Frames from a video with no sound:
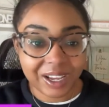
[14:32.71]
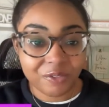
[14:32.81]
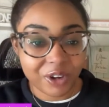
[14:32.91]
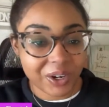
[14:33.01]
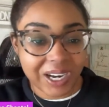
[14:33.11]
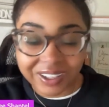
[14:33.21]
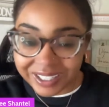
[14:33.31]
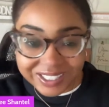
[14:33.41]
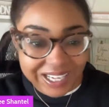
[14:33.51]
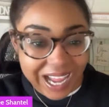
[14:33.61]
figured out
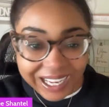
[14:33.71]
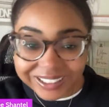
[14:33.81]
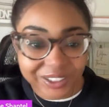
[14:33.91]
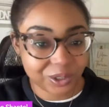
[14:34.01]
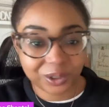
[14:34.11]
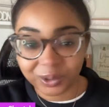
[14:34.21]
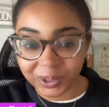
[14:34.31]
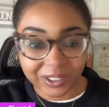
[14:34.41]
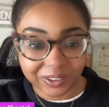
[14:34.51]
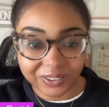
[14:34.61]
exactly who they're
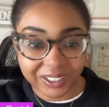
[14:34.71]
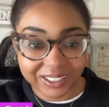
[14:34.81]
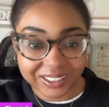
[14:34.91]
working with,